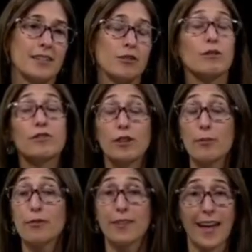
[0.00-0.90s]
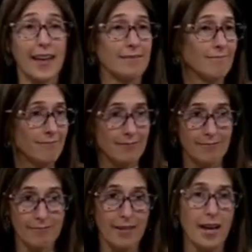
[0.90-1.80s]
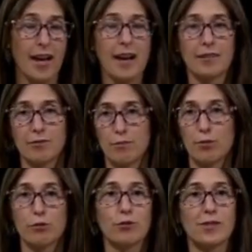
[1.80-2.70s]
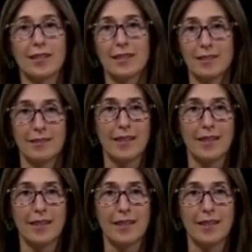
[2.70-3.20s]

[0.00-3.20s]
if you're up for that, peruse the